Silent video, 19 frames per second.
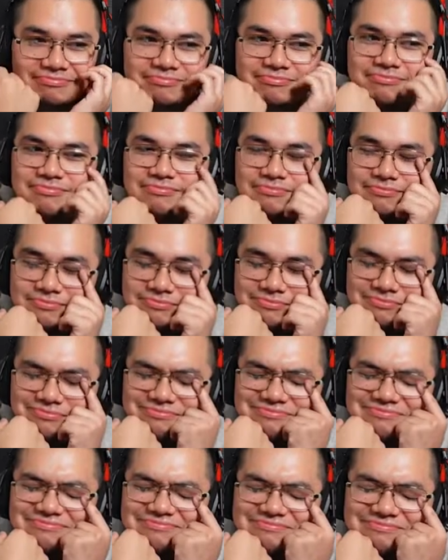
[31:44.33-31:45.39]

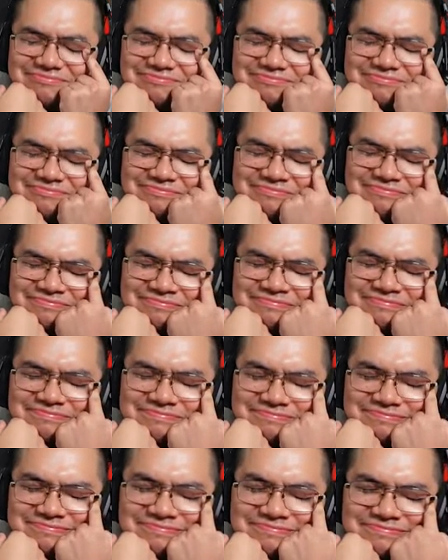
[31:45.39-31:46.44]

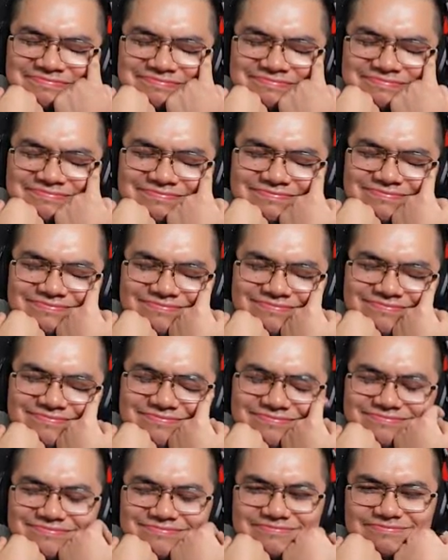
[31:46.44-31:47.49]

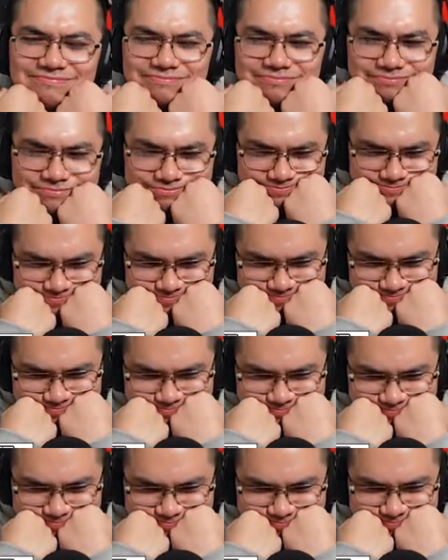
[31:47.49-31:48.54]

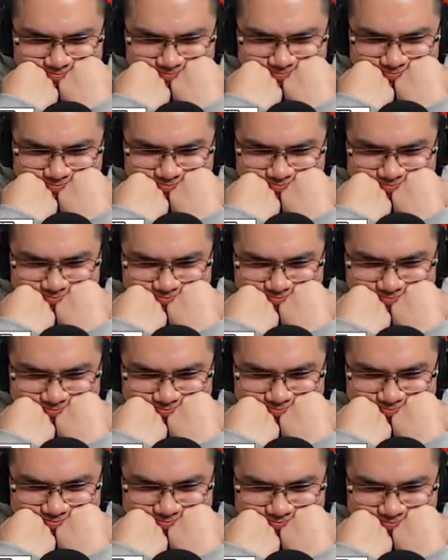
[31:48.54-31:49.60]

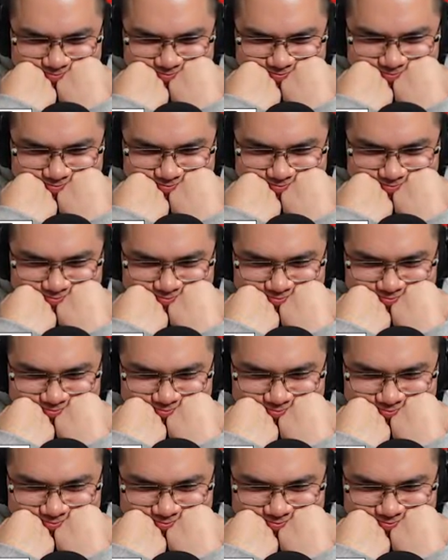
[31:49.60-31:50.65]

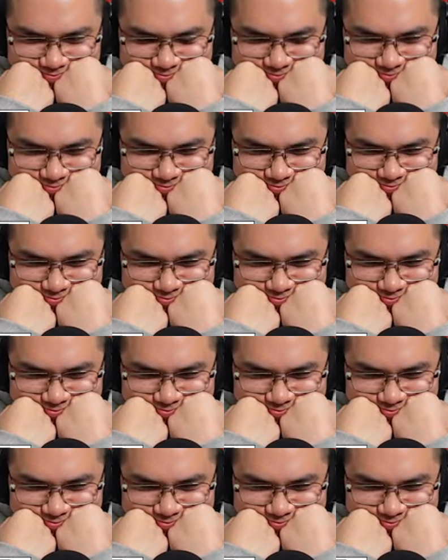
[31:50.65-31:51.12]
The person shown says nothing.